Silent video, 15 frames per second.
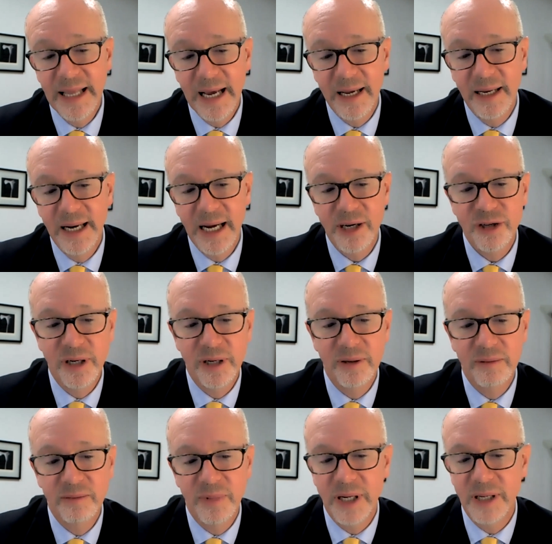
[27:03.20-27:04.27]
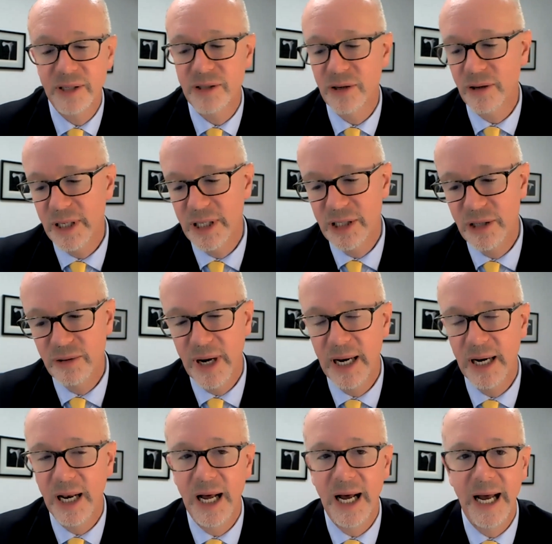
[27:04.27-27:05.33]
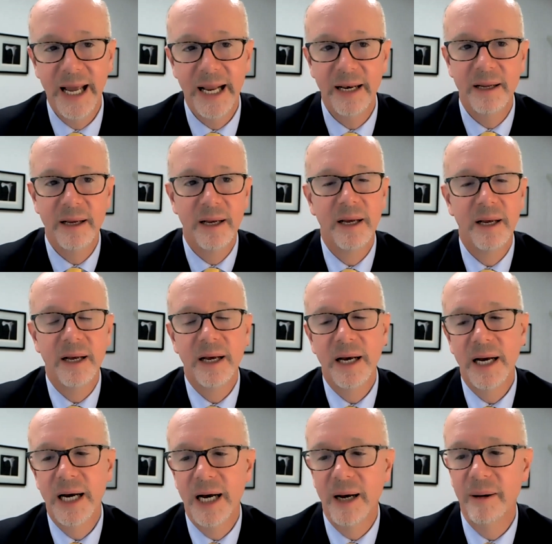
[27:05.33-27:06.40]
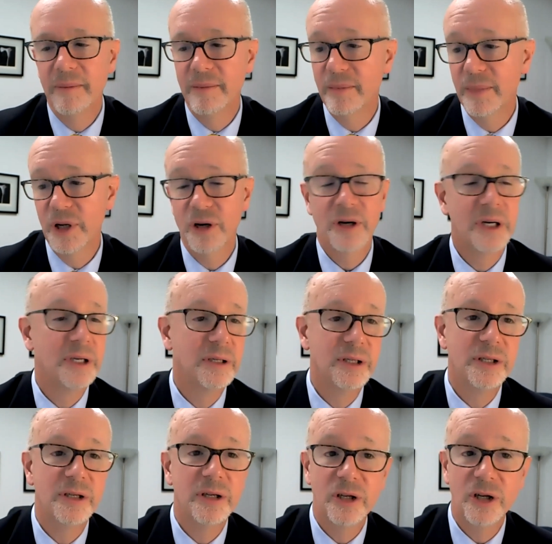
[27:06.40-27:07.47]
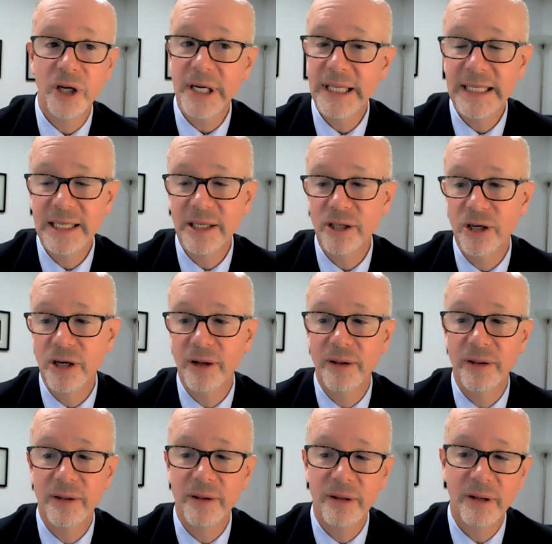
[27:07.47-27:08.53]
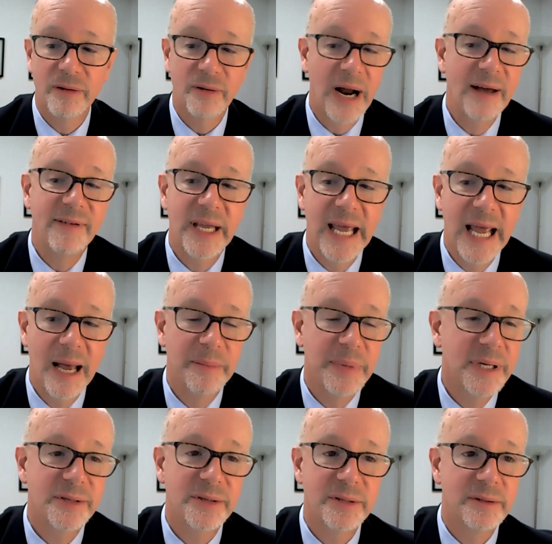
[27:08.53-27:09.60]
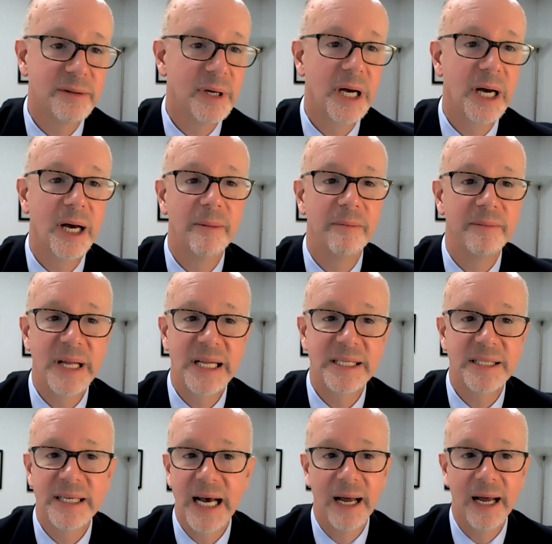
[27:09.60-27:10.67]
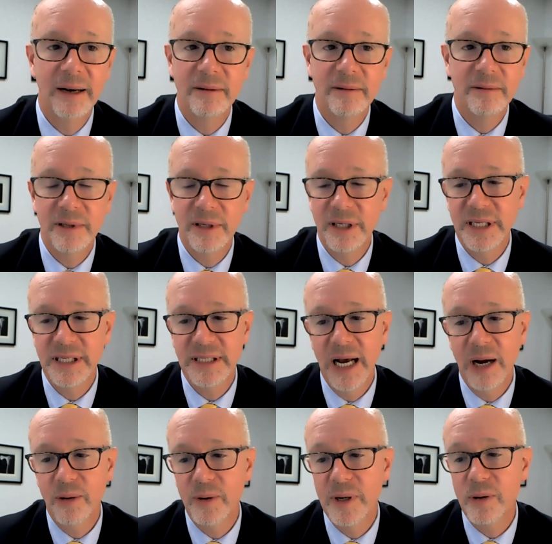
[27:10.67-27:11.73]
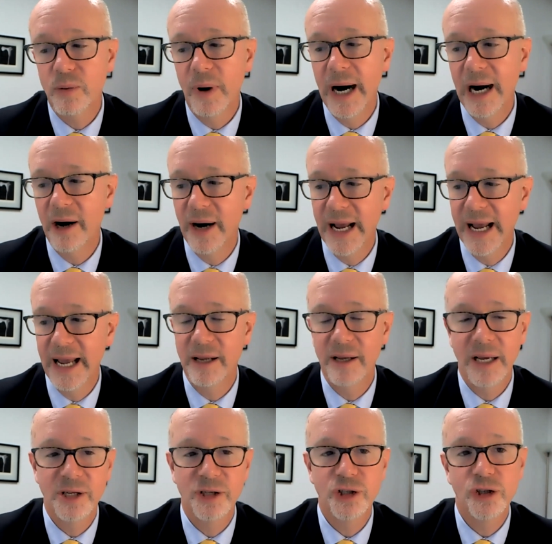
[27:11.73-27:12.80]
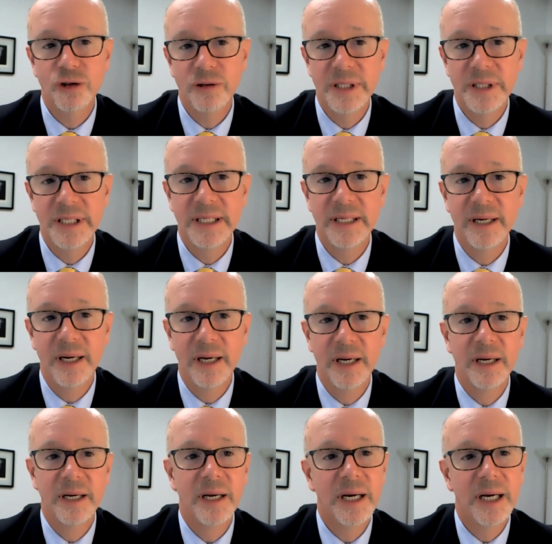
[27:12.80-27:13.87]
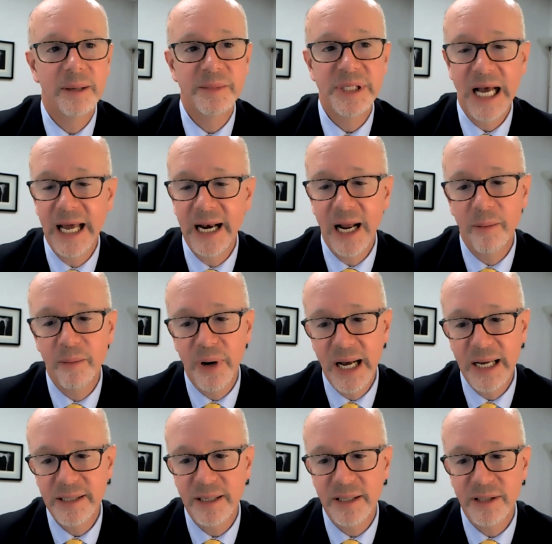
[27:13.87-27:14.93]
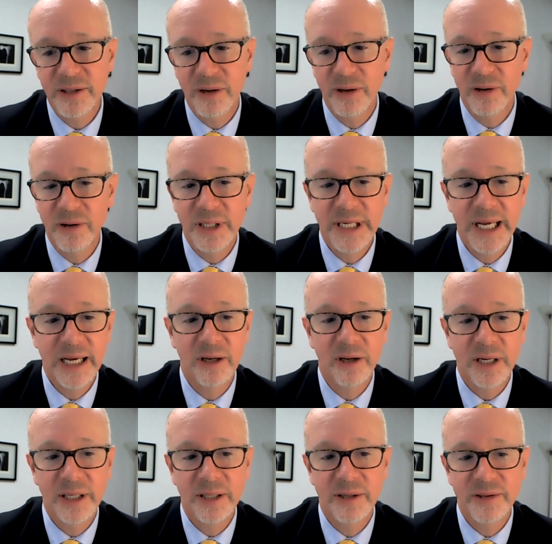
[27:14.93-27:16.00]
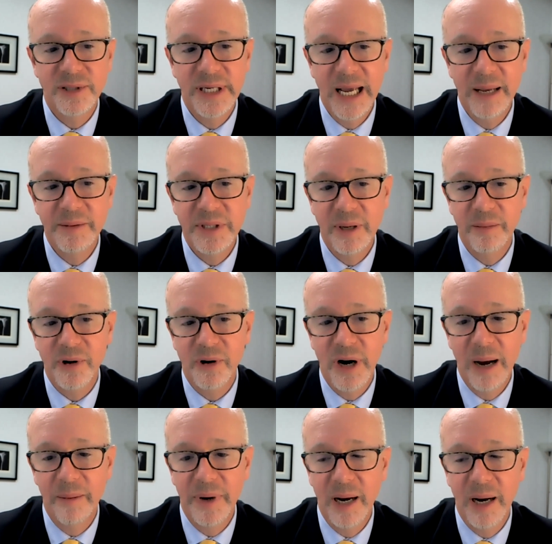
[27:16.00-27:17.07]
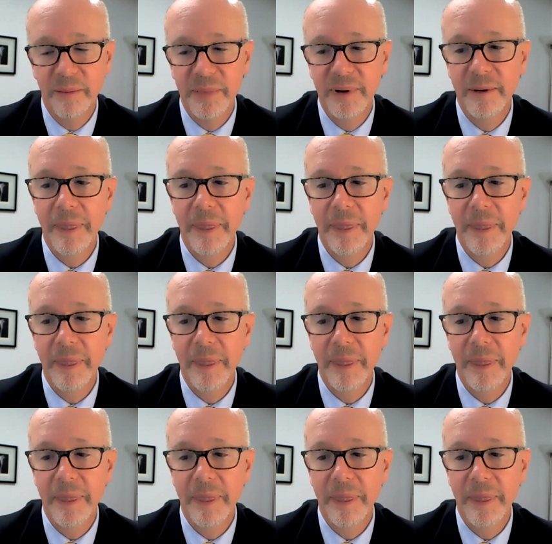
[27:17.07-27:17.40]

that connection. We could certainly do online. You could look at your thriving campus. Does not require a student sign-on process. So you could take a look at those names that crop up,